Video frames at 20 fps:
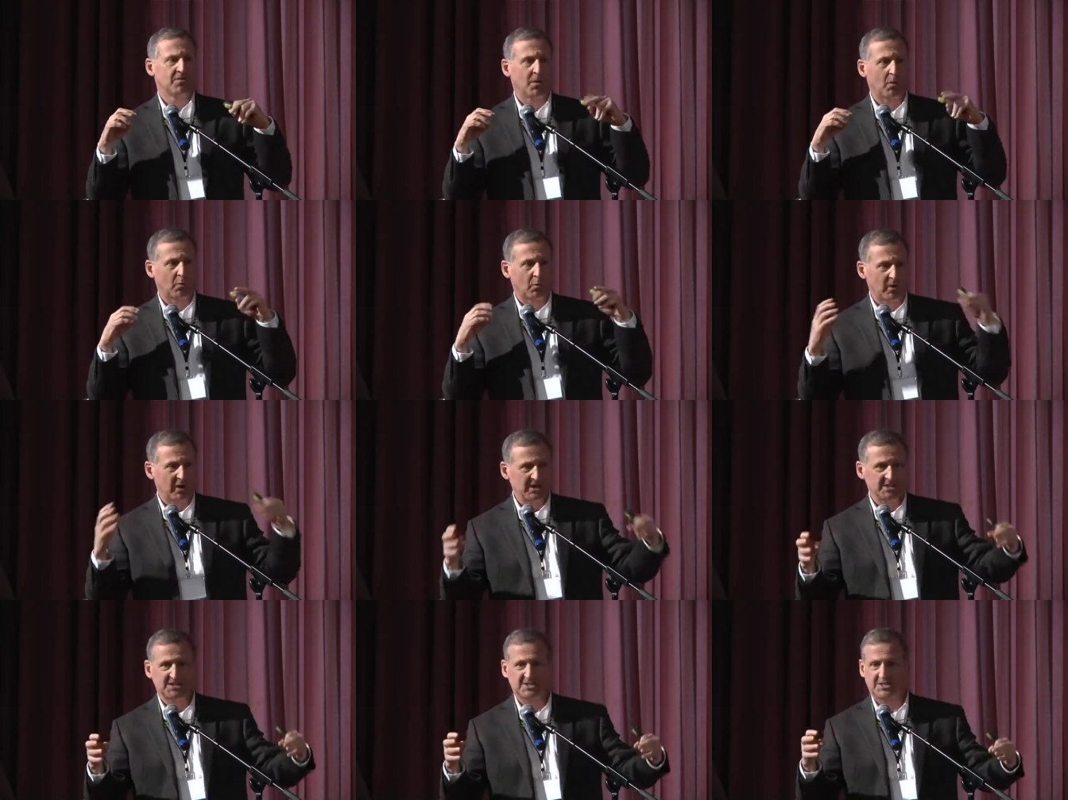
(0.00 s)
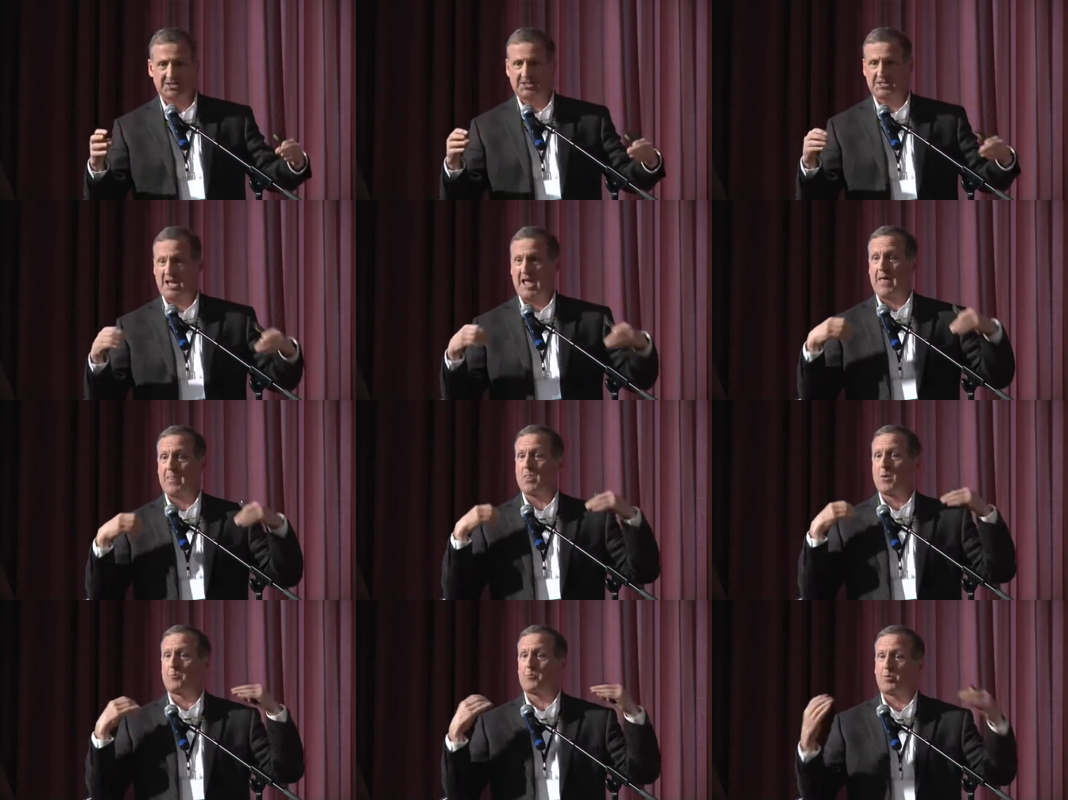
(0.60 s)
the risks
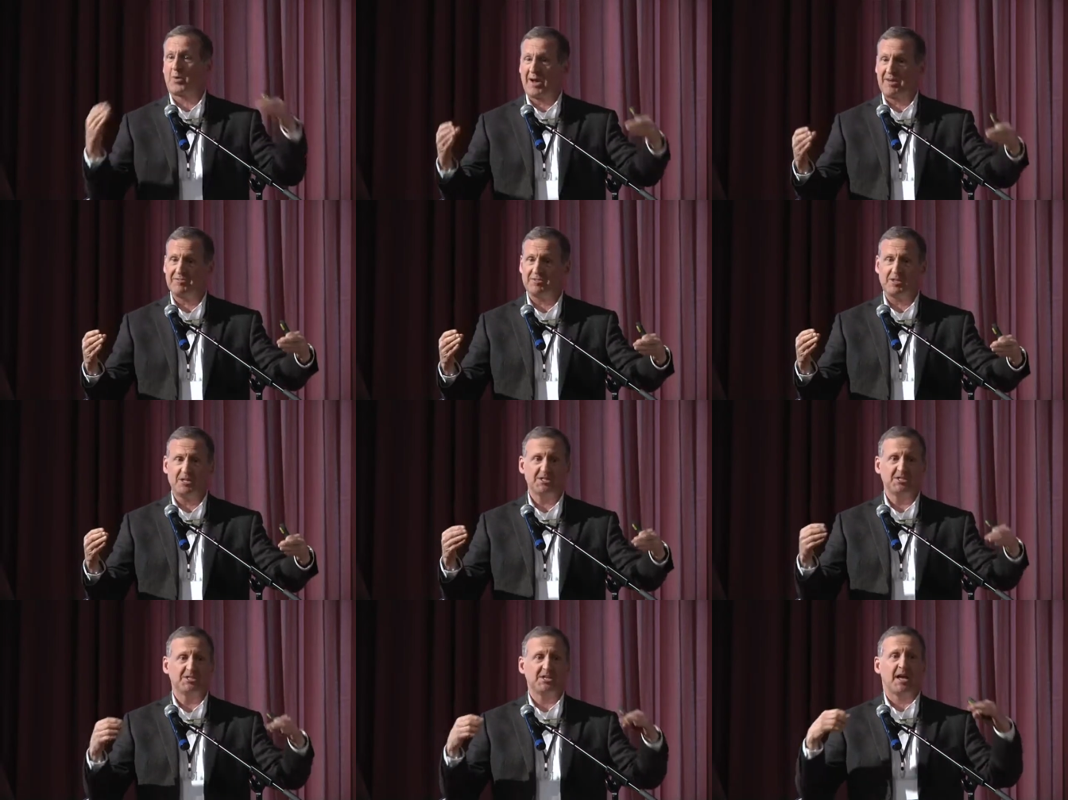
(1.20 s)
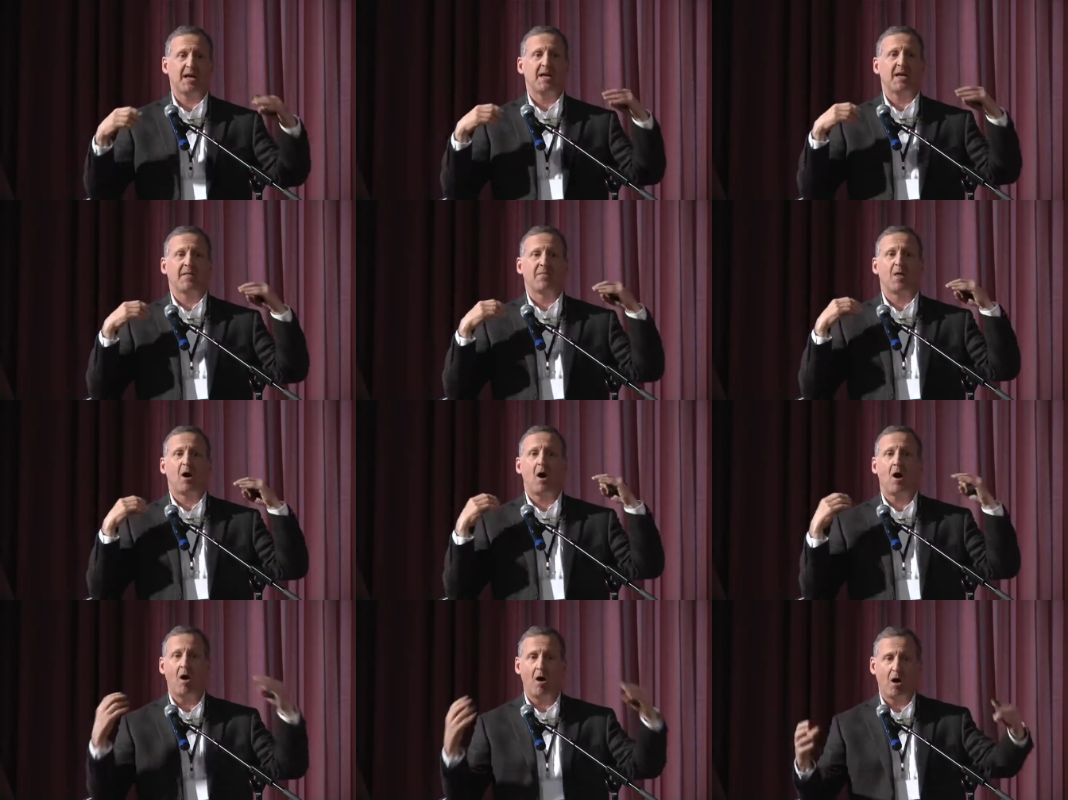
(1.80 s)
and the prevalence and
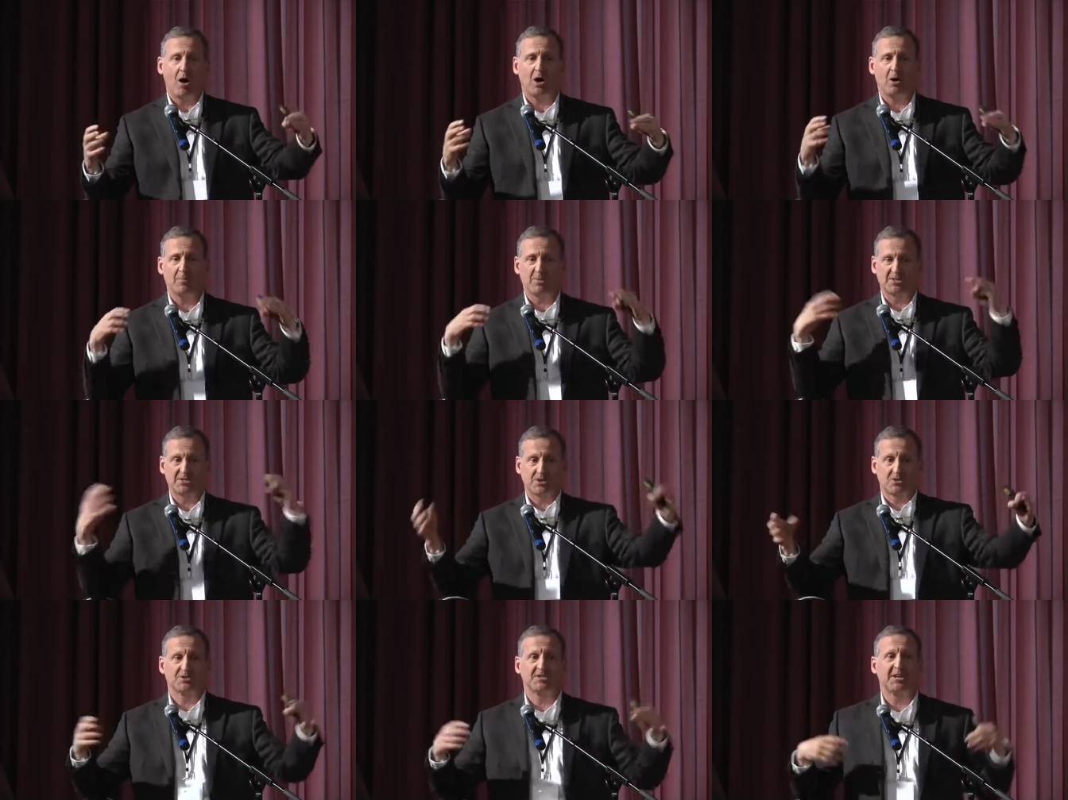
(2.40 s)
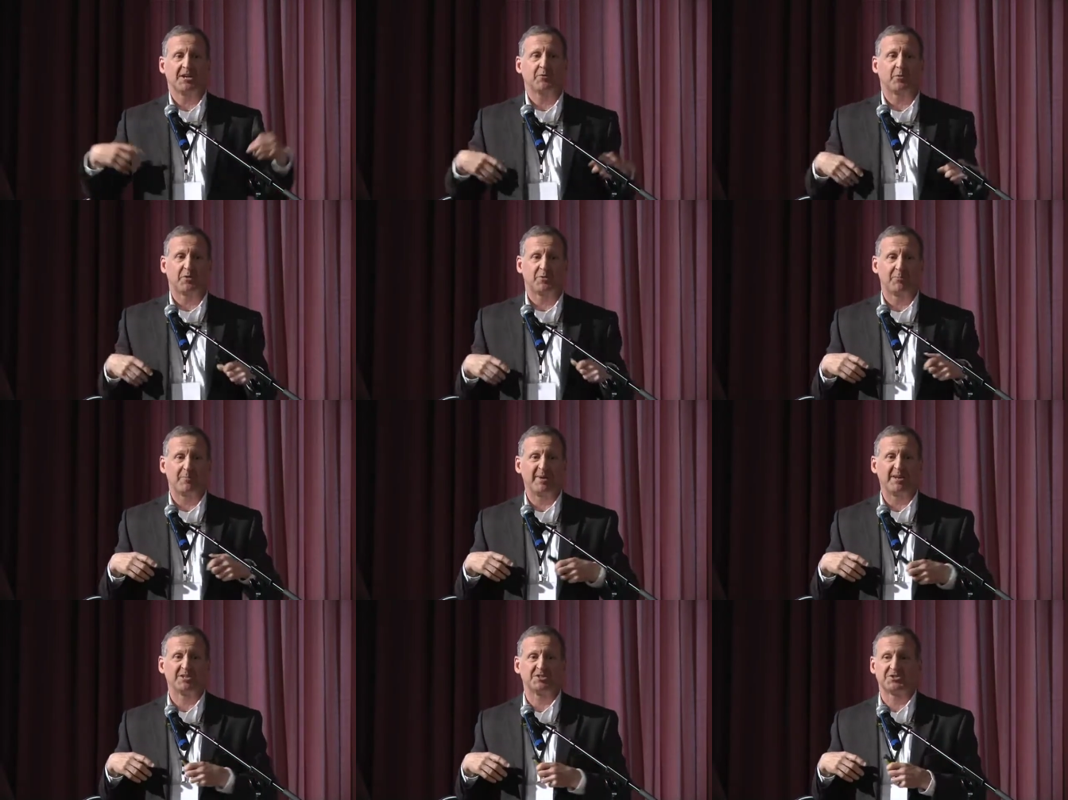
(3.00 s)
the harm associated
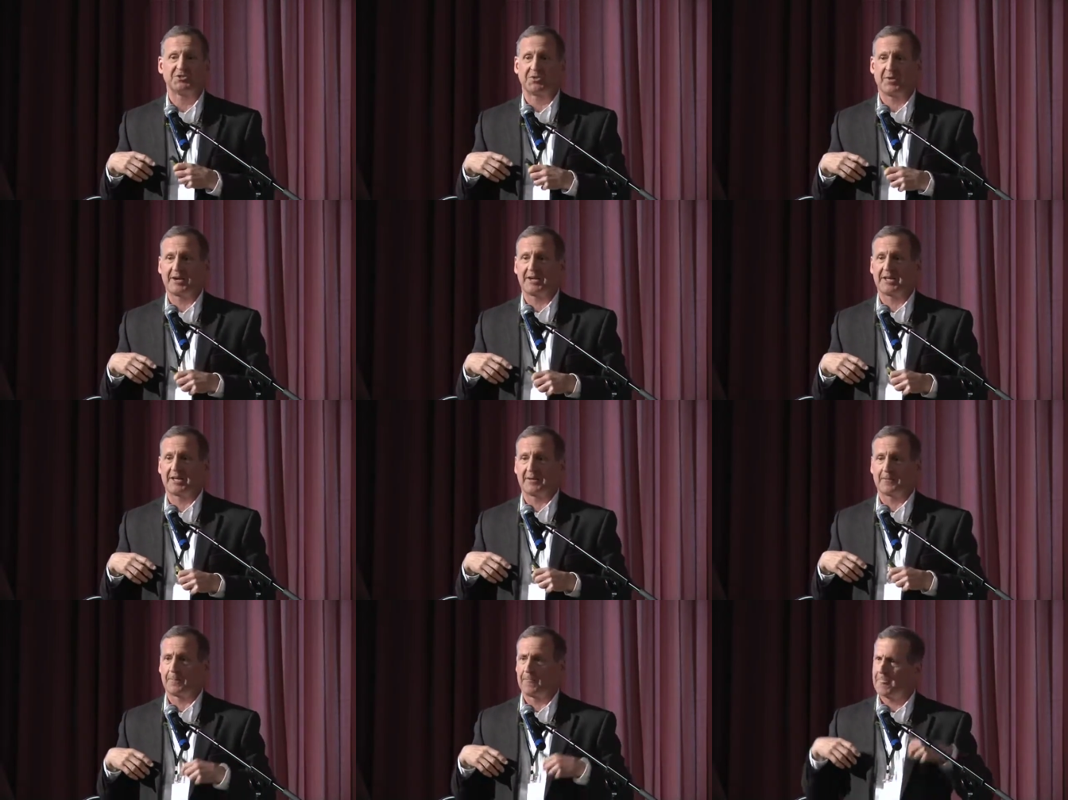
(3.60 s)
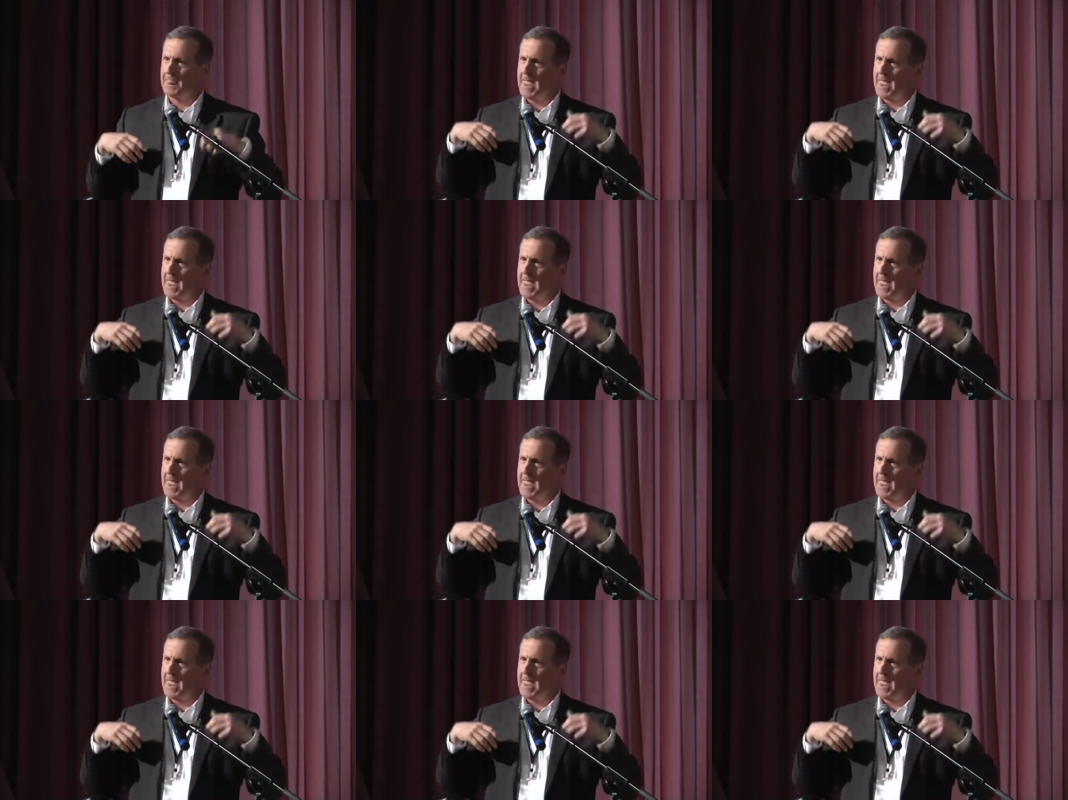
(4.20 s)
with binge drinking.